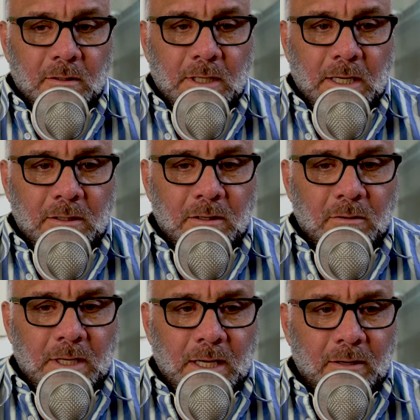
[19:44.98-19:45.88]
Now
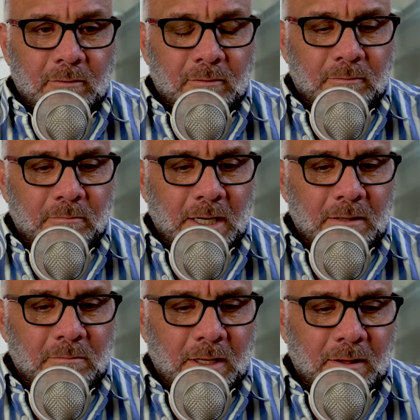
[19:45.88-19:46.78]
you have
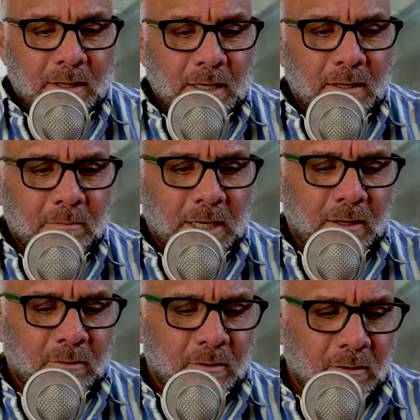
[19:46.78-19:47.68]
made me think
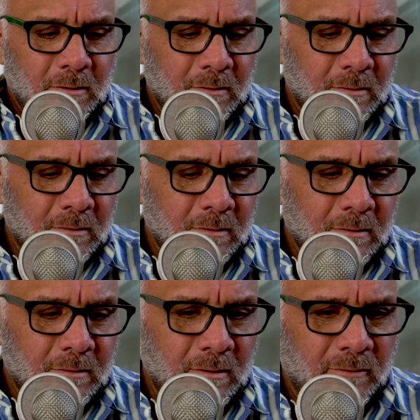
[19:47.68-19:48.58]
about
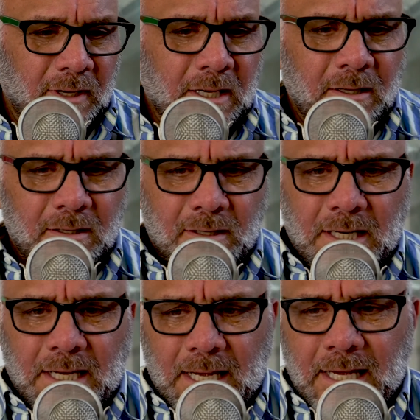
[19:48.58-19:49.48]
the feelings that
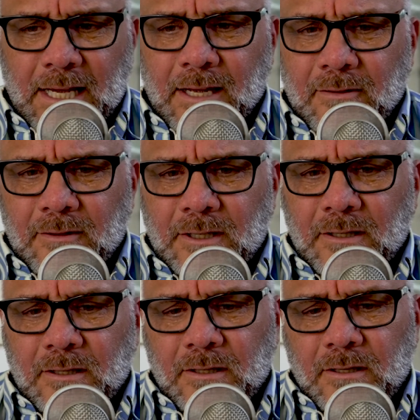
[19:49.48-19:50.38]
I have
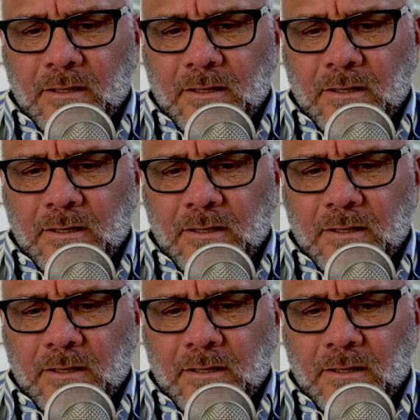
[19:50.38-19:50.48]
and